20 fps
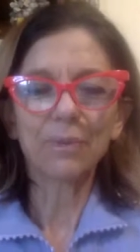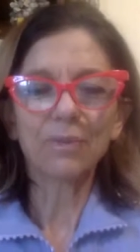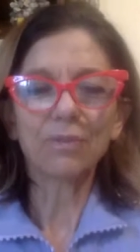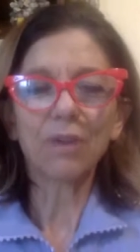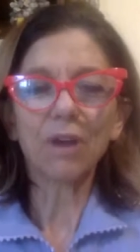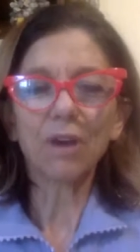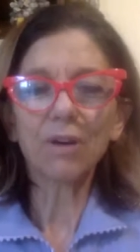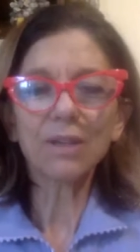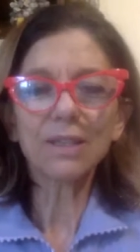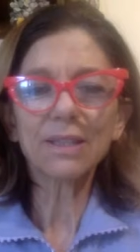
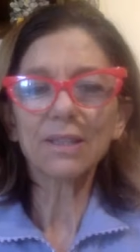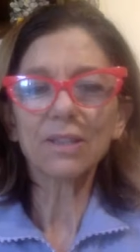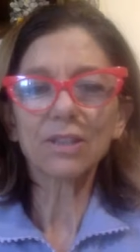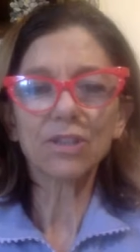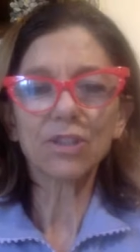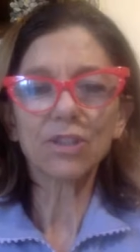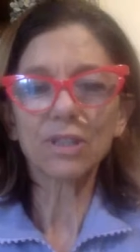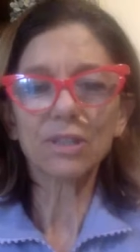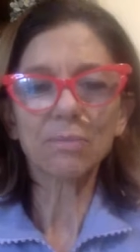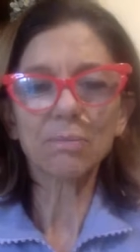Forests are
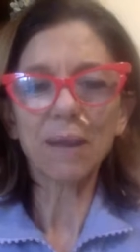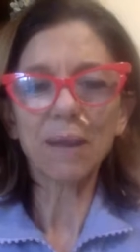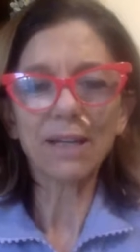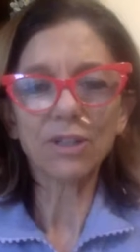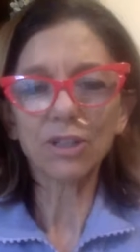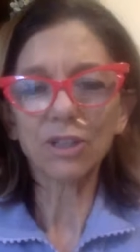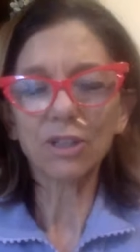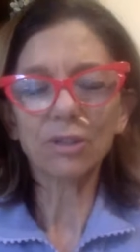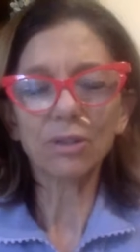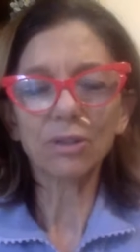just
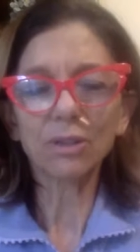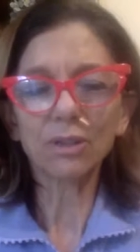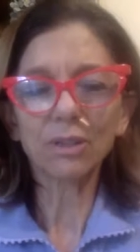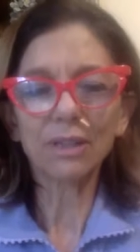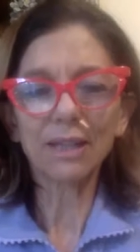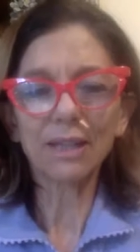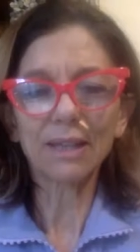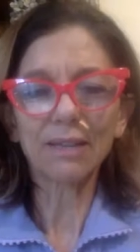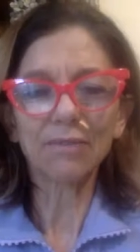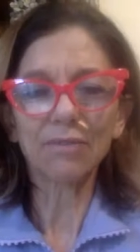
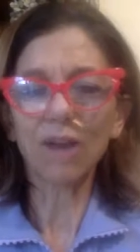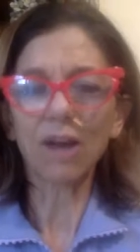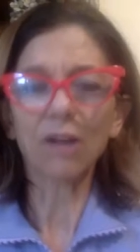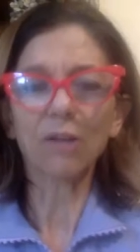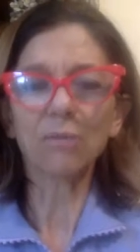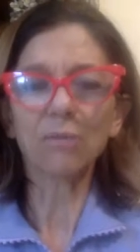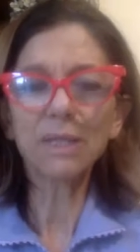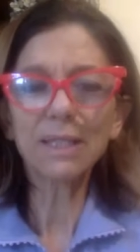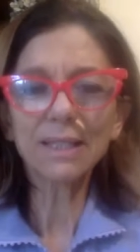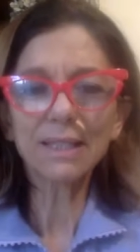magical
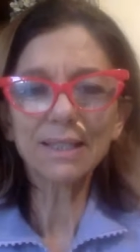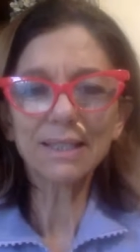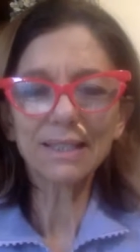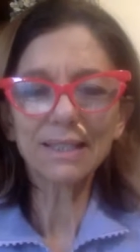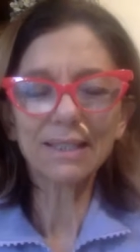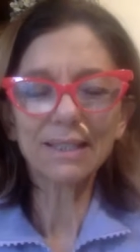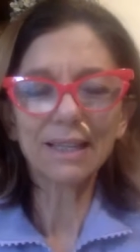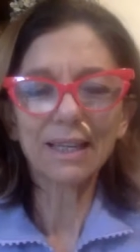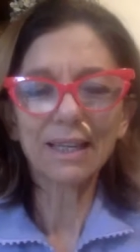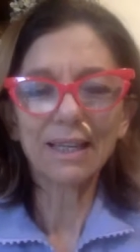
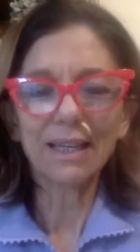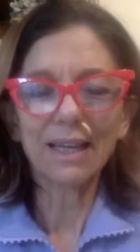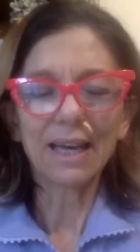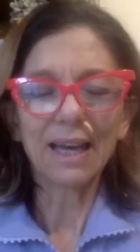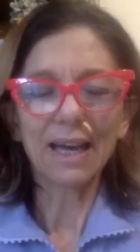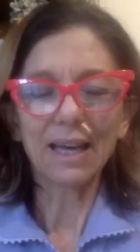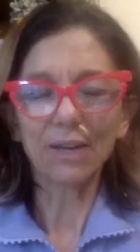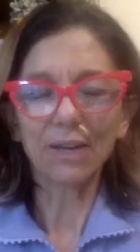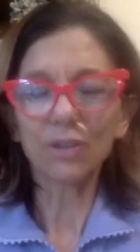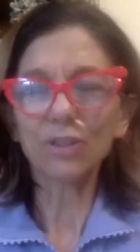environments,
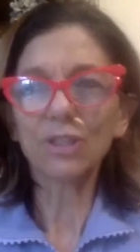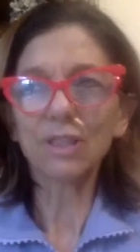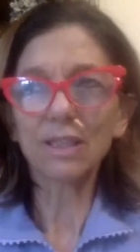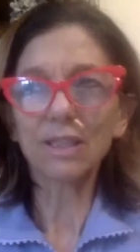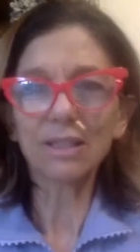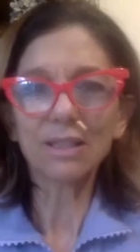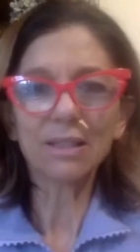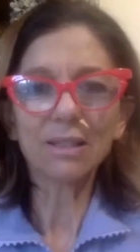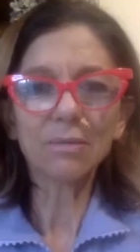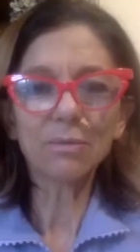
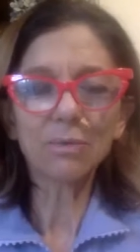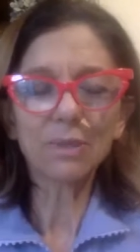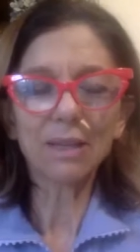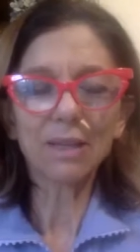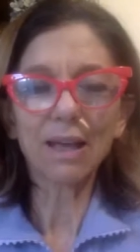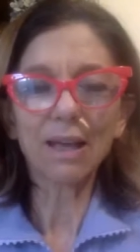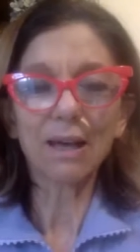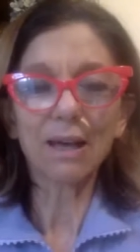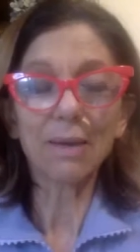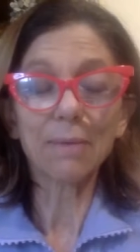ecosystems.
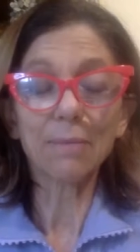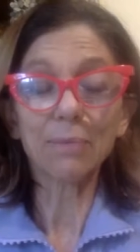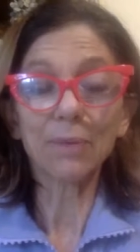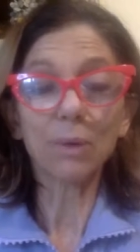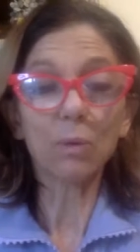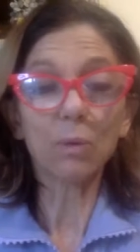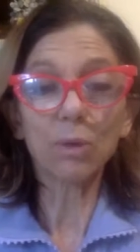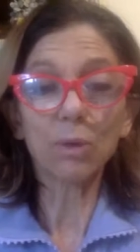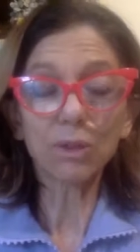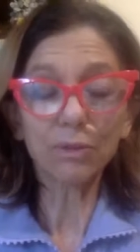
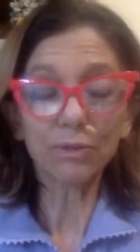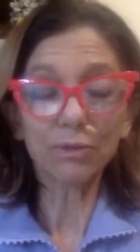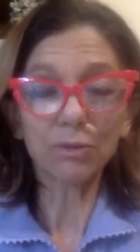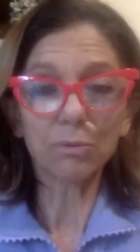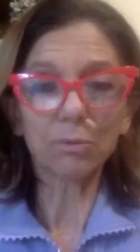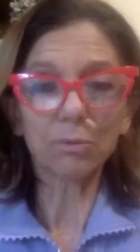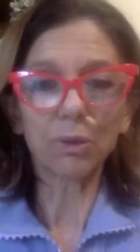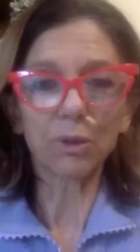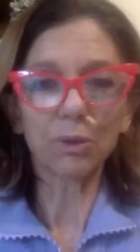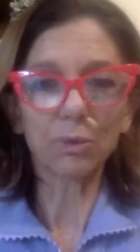A wonderful
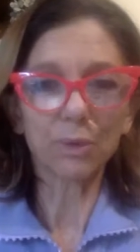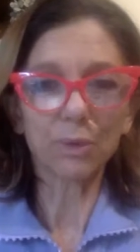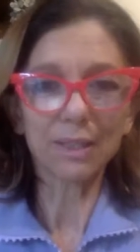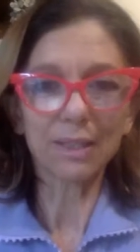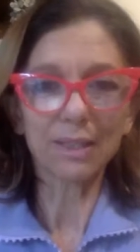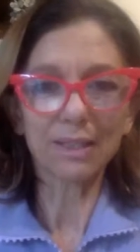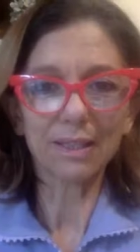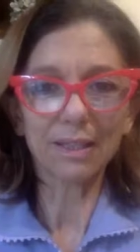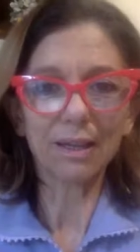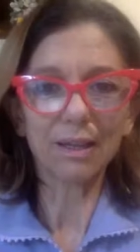book
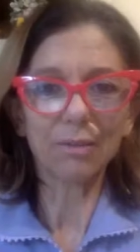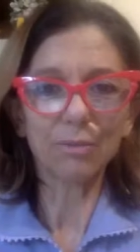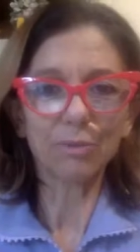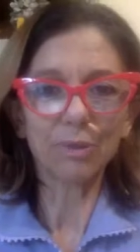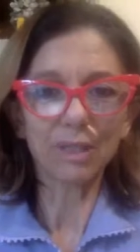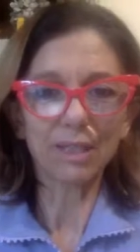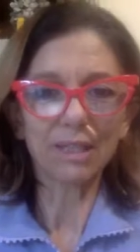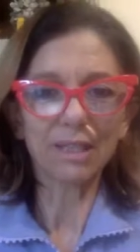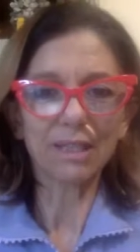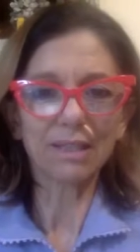was
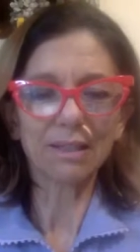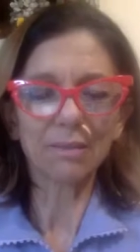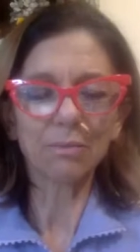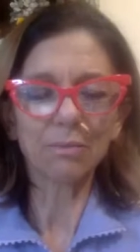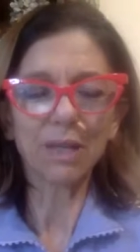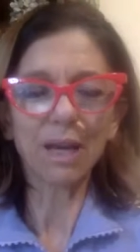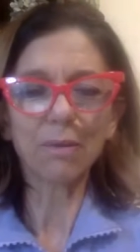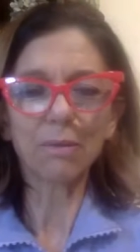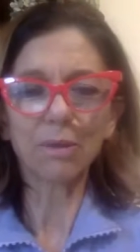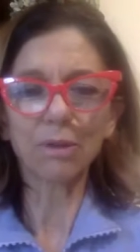written some
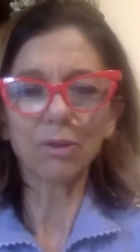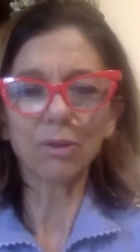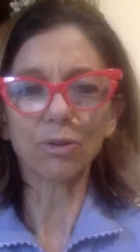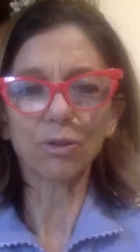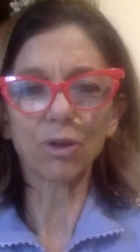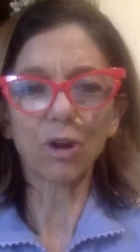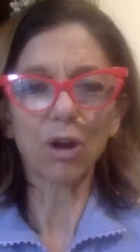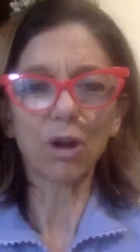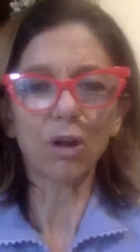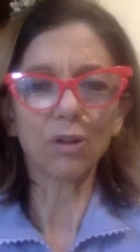time
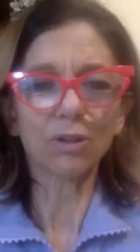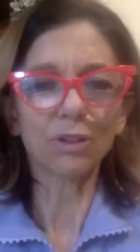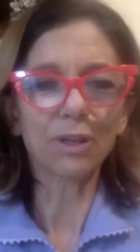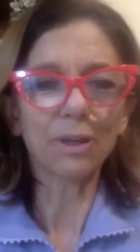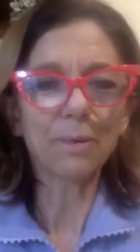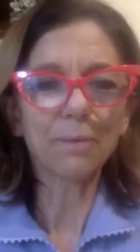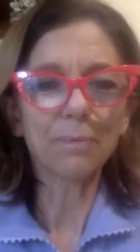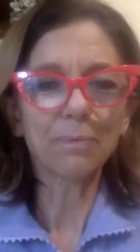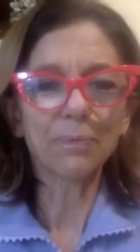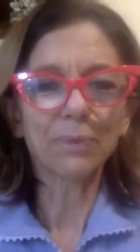ago called
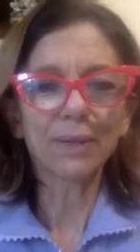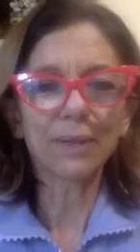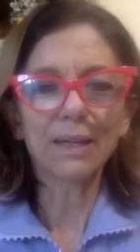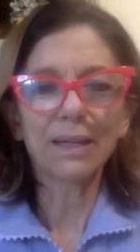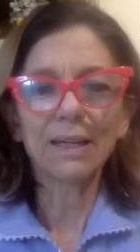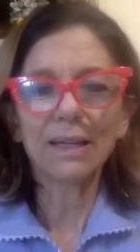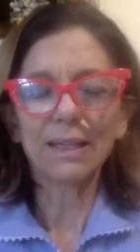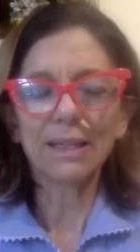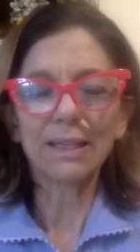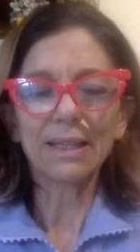
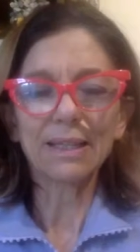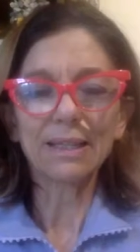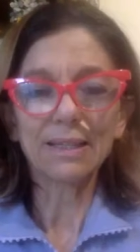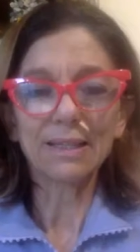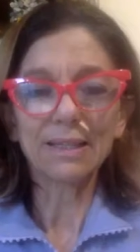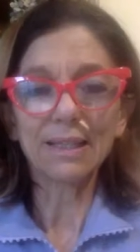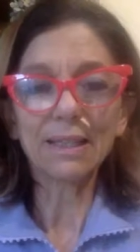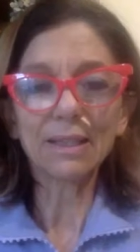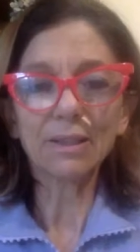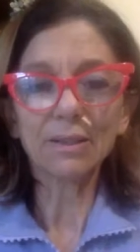"The
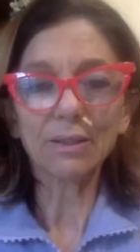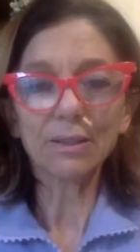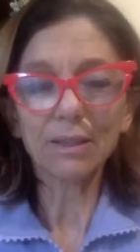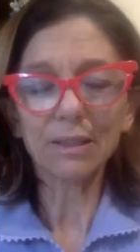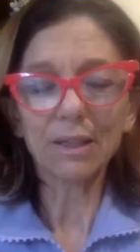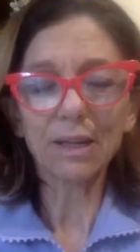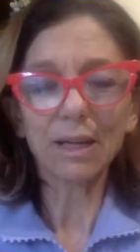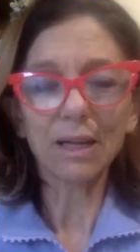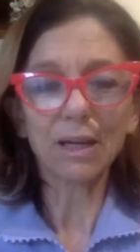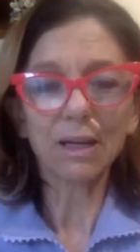Secret
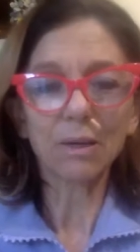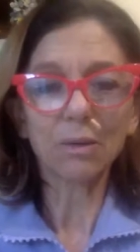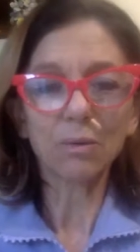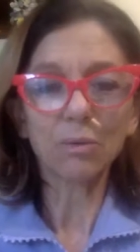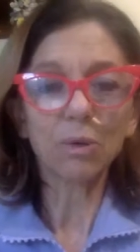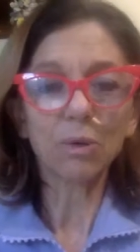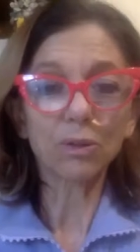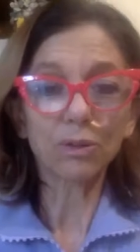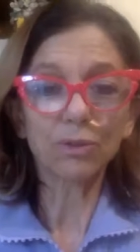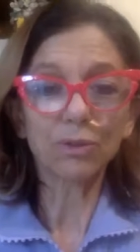
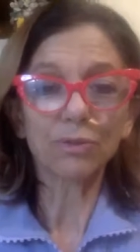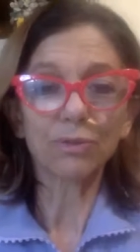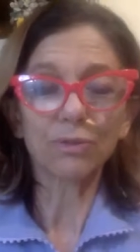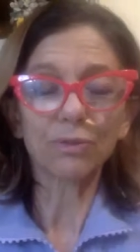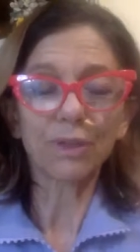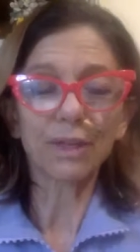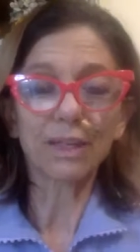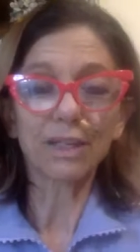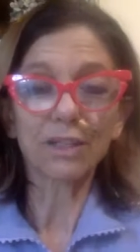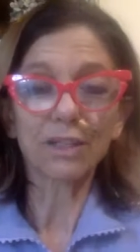World of
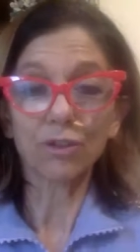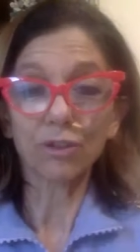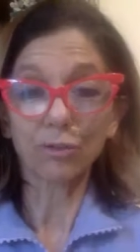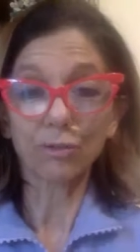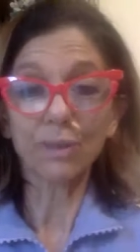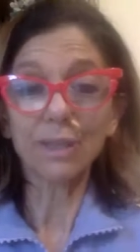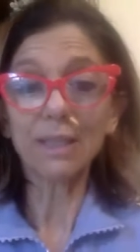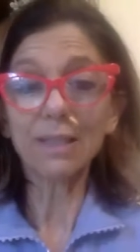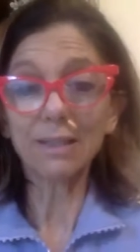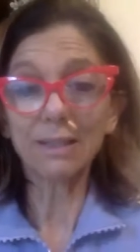
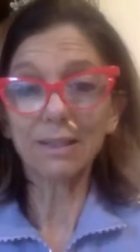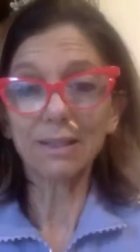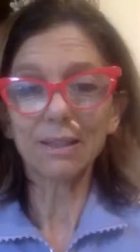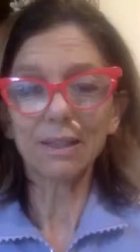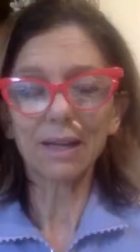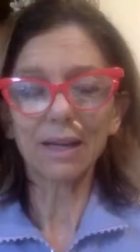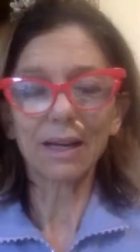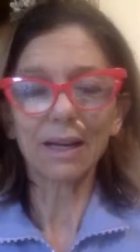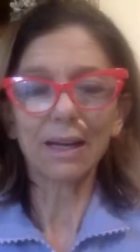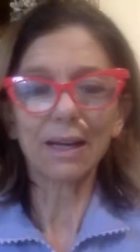Trees,"
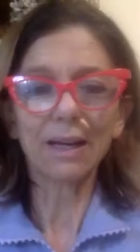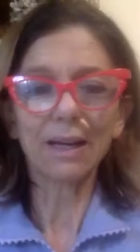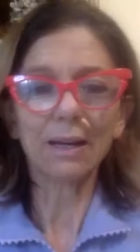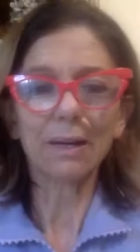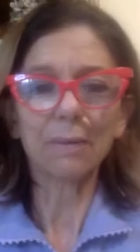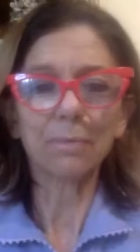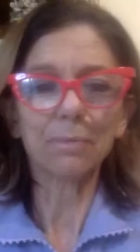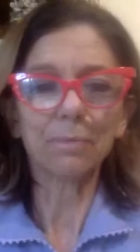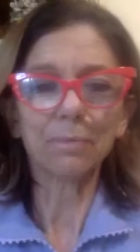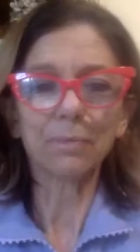
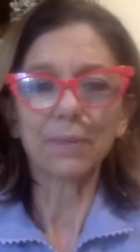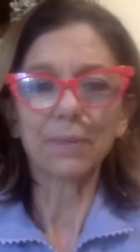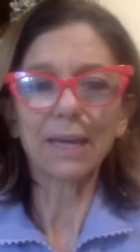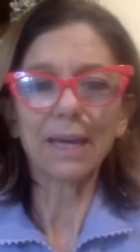and